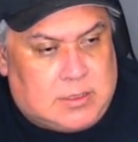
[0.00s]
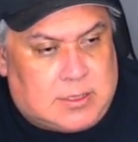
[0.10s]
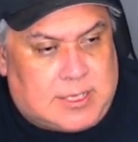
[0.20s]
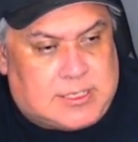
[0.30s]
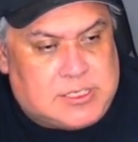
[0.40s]

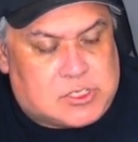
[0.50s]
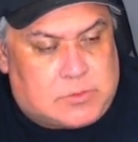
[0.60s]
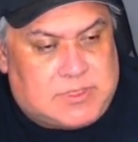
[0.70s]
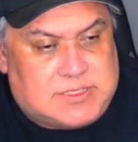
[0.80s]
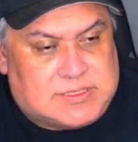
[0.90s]
lanky
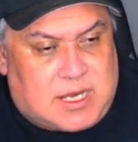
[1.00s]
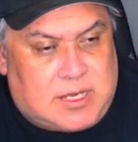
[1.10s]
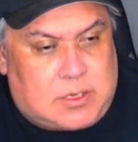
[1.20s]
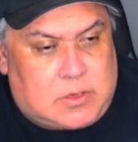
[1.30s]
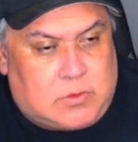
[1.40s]
German
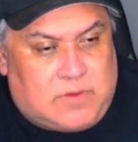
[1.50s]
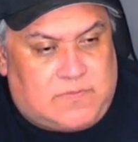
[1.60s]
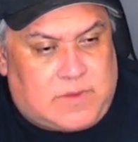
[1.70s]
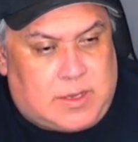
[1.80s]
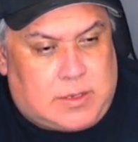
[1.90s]
designer with
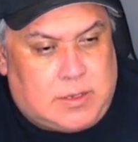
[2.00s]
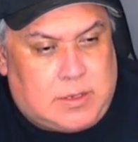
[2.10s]
a